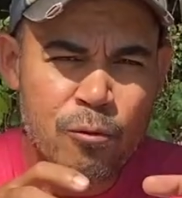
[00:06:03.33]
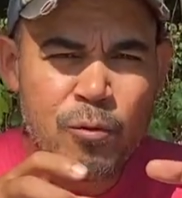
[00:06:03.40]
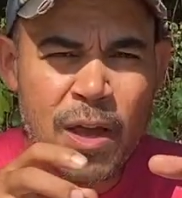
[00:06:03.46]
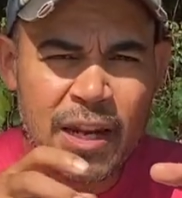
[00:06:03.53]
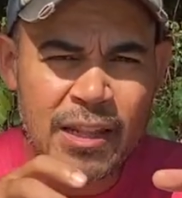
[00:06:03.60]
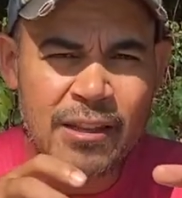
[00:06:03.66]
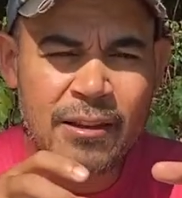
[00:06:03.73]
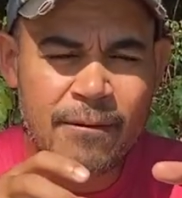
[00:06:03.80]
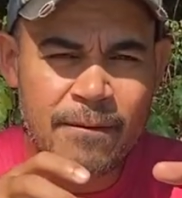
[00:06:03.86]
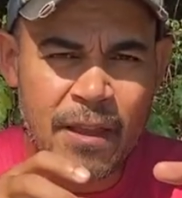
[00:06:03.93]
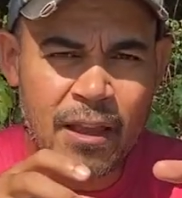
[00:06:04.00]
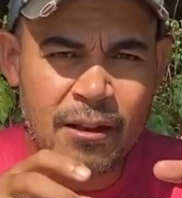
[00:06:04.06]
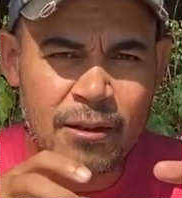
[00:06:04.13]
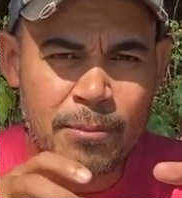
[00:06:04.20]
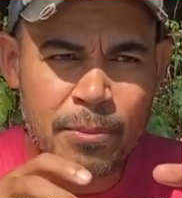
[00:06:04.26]
readily
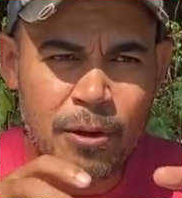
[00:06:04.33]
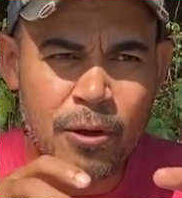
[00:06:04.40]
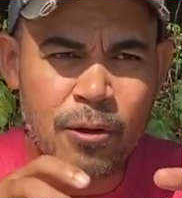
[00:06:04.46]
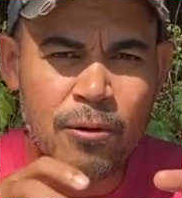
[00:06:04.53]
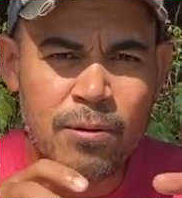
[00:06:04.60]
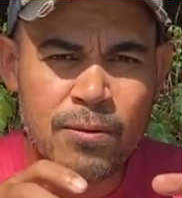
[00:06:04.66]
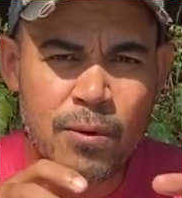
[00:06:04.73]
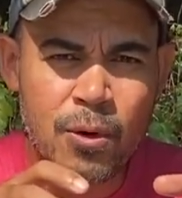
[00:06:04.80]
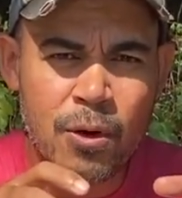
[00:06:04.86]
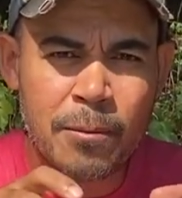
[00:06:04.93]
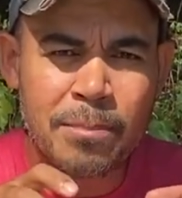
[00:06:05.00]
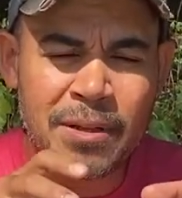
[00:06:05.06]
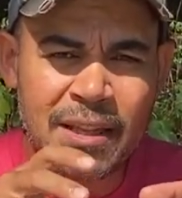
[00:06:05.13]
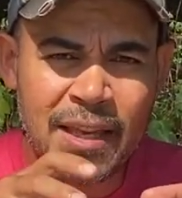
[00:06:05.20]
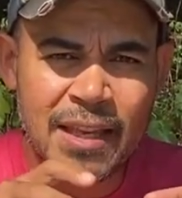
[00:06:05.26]
available for
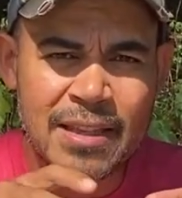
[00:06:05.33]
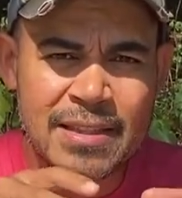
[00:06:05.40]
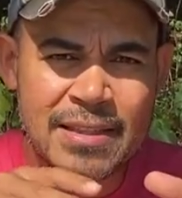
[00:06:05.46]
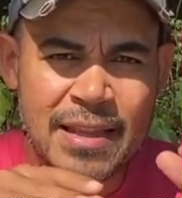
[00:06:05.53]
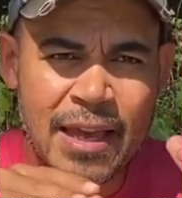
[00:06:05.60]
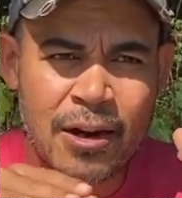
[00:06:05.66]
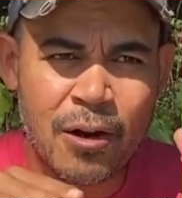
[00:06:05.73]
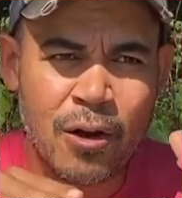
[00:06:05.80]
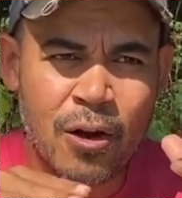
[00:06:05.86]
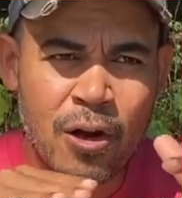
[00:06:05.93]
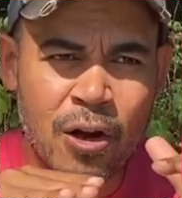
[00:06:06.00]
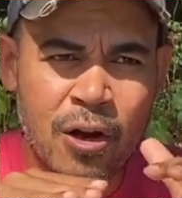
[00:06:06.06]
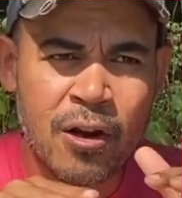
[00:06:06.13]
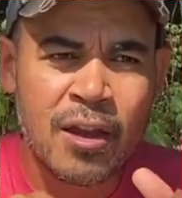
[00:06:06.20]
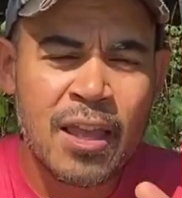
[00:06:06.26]
plants that
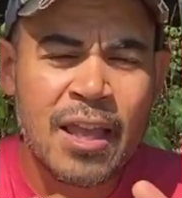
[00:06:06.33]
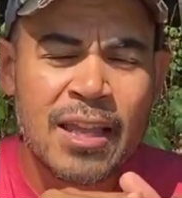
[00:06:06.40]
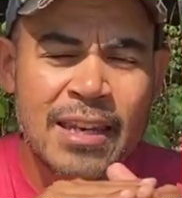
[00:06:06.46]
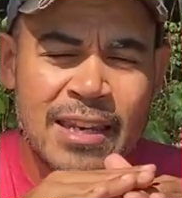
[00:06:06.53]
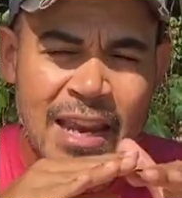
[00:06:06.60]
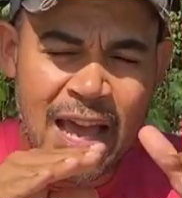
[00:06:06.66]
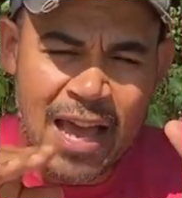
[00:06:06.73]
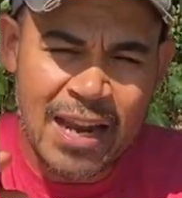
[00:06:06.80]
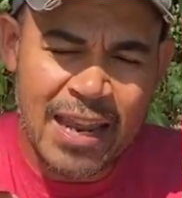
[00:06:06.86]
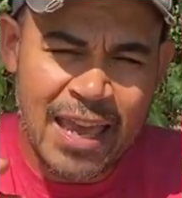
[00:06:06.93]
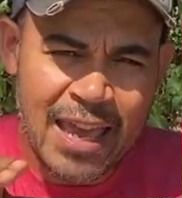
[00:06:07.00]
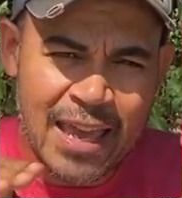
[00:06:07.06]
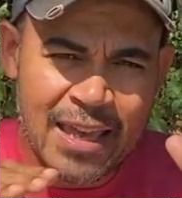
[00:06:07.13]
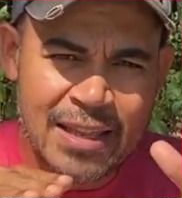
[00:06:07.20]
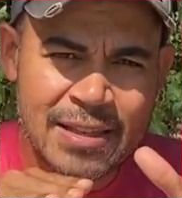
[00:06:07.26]
are not
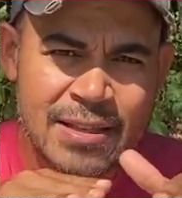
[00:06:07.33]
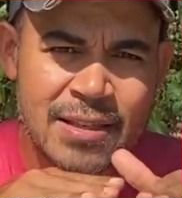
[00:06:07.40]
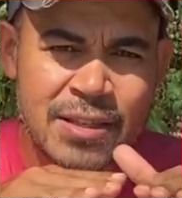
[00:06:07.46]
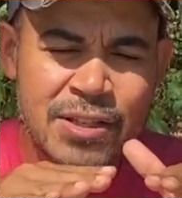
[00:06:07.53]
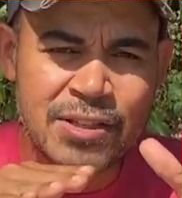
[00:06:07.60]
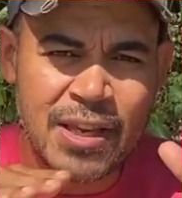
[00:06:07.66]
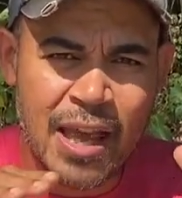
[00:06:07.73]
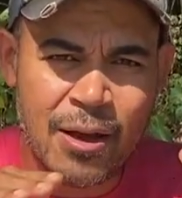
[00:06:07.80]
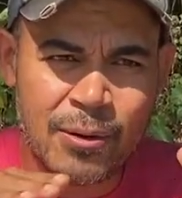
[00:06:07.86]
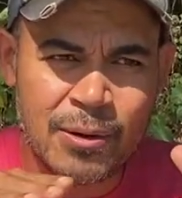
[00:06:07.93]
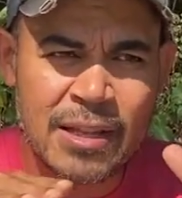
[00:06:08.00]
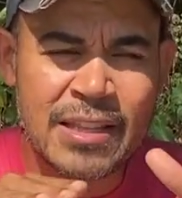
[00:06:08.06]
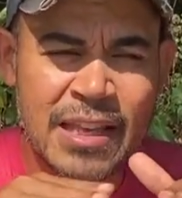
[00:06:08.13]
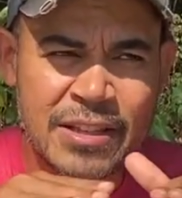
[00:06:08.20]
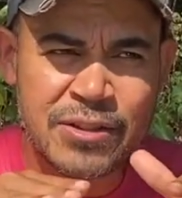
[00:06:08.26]
as
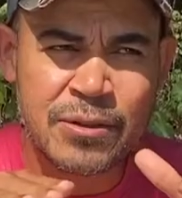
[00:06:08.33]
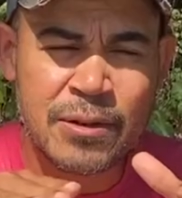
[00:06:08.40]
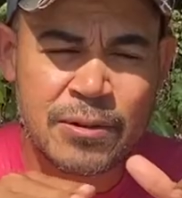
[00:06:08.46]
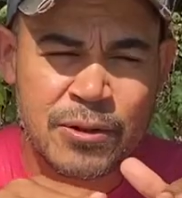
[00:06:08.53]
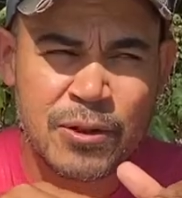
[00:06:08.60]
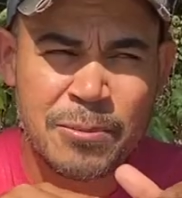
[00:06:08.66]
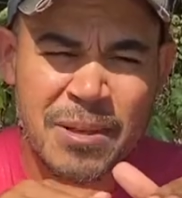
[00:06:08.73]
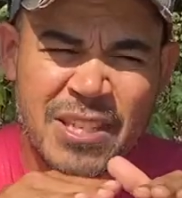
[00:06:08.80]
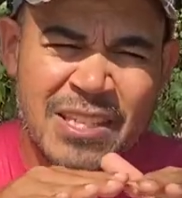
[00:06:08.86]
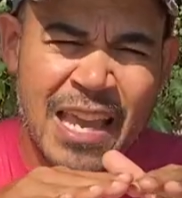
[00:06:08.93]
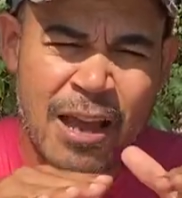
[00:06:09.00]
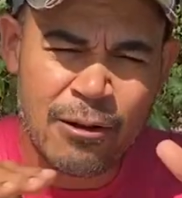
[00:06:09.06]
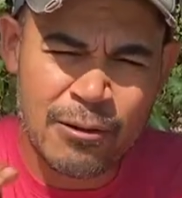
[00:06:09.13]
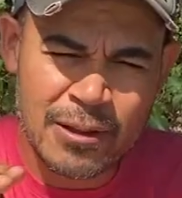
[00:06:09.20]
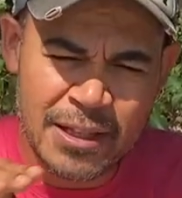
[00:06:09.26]

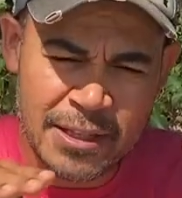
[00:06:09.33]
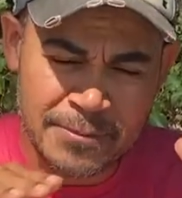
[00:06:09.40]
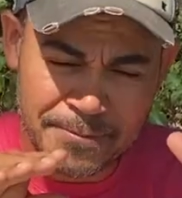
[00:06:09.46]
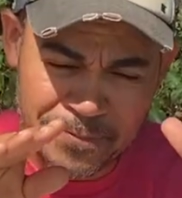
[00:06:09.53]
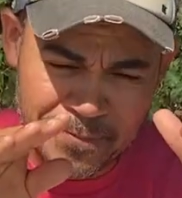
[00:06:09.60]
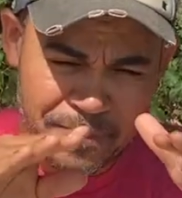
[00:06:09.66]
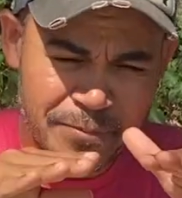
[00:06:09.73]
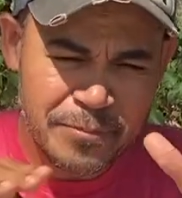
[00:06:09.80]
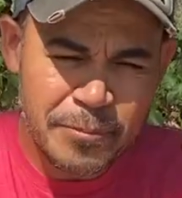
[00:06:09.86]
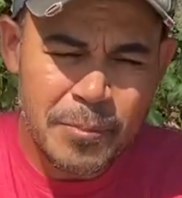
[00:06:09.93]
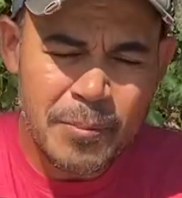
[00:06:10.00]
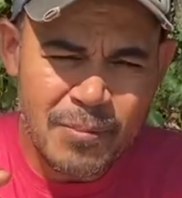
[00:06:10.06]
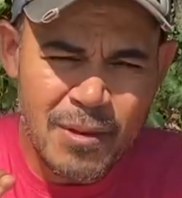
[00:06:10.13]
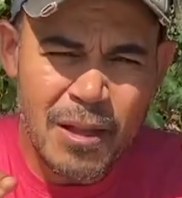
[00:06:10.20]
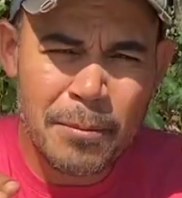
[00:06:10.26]
shallowly
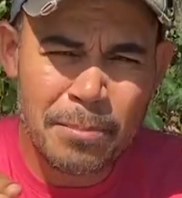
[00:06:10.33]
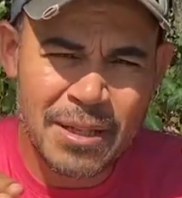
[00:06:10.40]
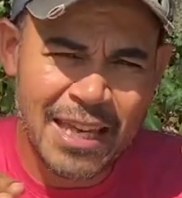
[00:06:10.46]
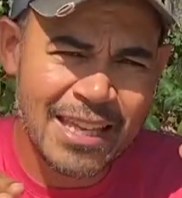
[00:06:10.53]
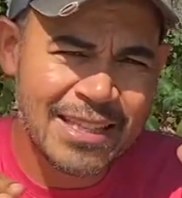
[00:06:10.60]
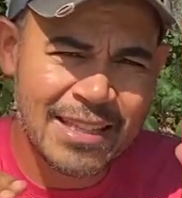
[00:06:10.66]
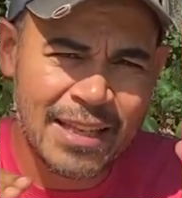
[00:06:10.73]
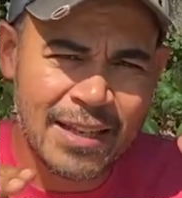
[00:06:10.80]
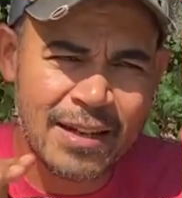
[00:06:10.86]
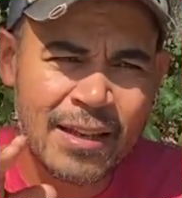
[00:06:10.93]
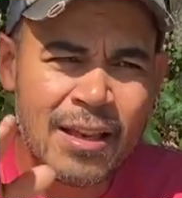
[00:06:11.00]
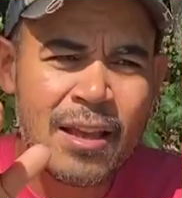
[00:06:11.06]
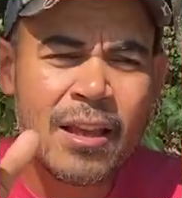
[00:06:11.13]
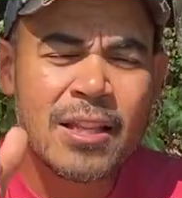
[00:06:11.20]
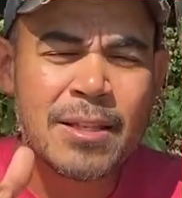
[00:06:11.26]
planted,
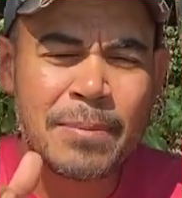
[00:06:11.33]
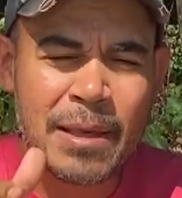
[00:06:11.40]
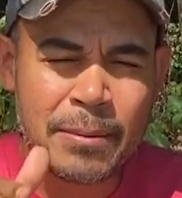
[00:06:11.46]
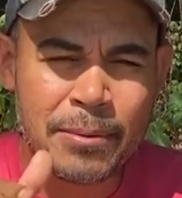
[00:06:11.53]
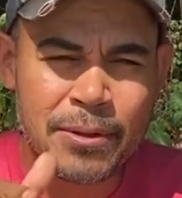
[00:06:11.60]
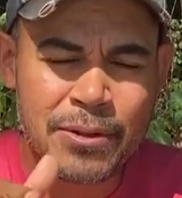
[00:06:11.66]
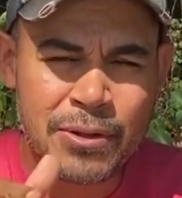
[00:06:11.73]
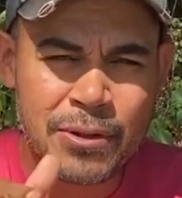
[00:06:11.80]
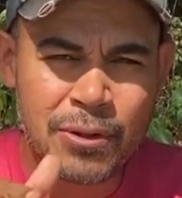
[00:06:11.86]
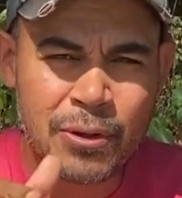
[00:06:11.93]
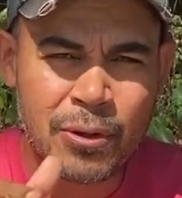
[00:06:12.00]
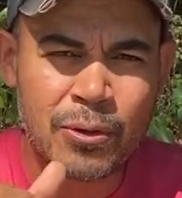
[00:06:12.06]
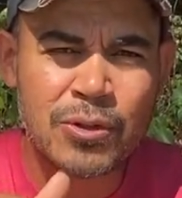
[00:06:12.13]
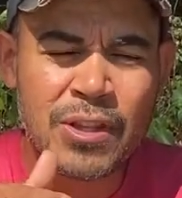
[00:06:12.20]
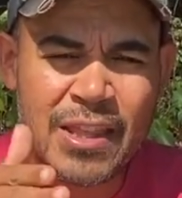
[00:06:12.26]
to be able
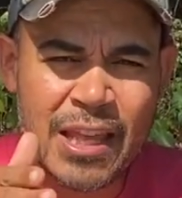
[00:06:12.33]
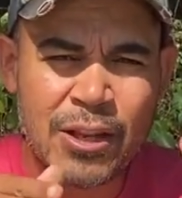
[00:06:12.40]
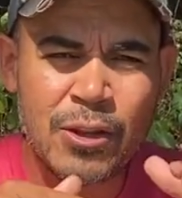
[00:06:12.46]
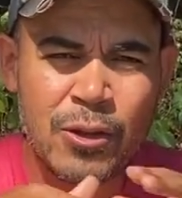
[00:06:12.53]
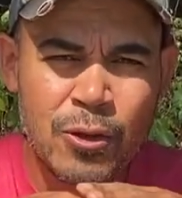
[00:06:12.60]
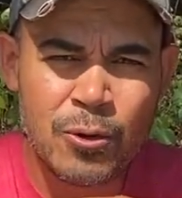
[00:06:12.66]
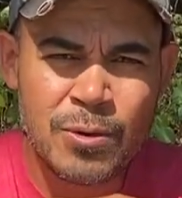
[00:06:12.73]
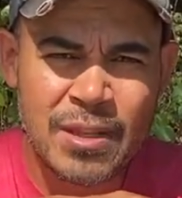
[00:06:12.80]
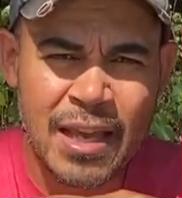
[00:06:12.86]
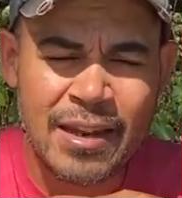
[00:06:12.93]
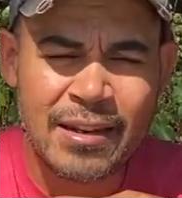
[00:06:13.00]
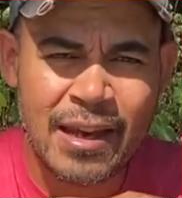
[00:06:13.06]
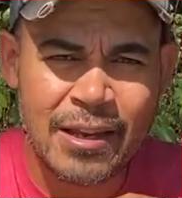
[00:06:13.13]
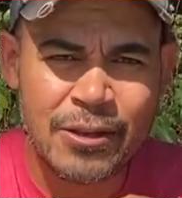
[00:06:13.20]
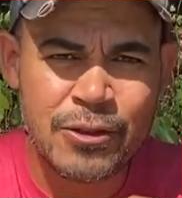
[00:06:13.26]
to then use that
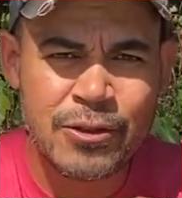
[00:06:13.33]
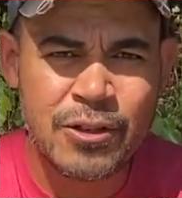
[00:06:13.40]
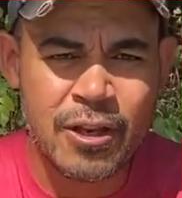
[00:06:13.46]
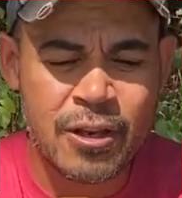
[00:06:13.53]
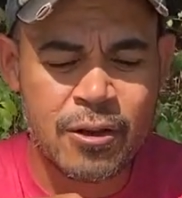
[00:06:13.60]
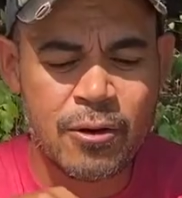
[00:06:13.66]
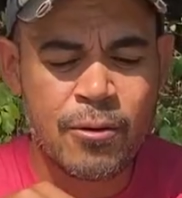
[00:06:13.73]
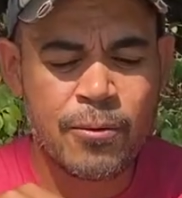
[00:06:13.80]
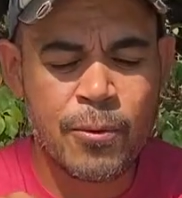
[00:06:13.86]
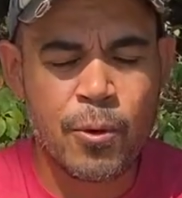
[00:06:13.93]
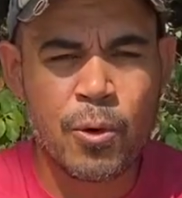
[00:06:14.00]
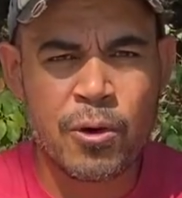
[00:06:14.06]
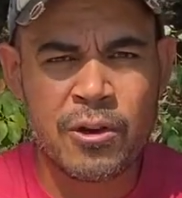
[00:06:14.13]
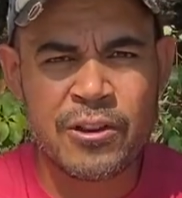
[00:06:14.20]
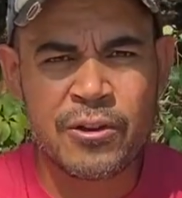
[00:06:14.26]
nitrogen
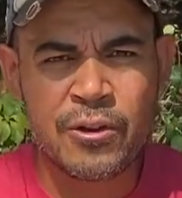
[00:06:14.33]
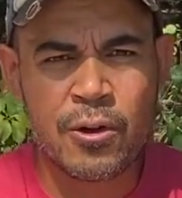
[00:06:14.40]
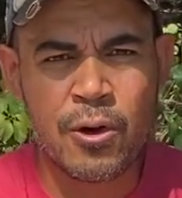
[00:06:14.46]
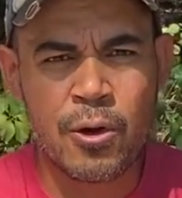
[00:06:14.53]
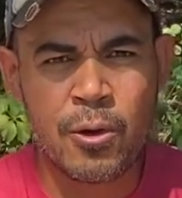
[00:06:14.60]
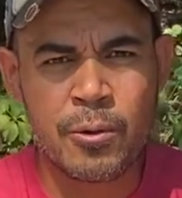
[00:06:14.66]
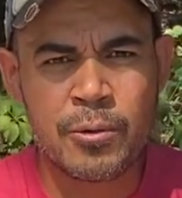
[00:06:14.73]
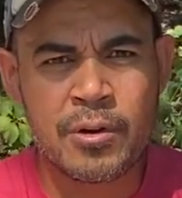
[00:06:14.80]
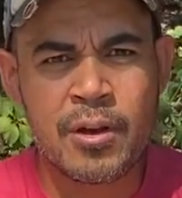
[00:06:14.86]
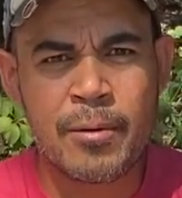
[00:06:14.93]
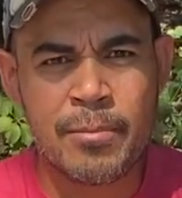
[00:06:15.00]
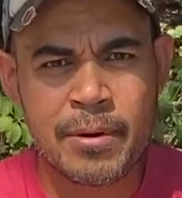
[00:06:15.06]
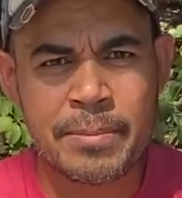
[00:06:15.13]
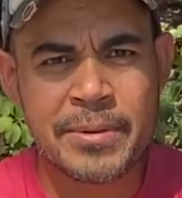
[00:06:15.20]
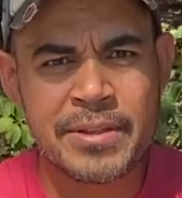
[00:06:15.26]
for their own
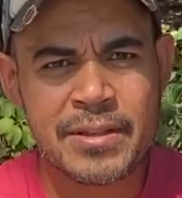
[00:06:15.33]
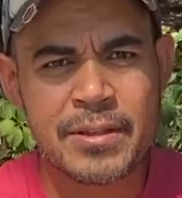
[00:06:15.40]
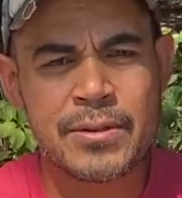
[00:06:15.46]
purposes.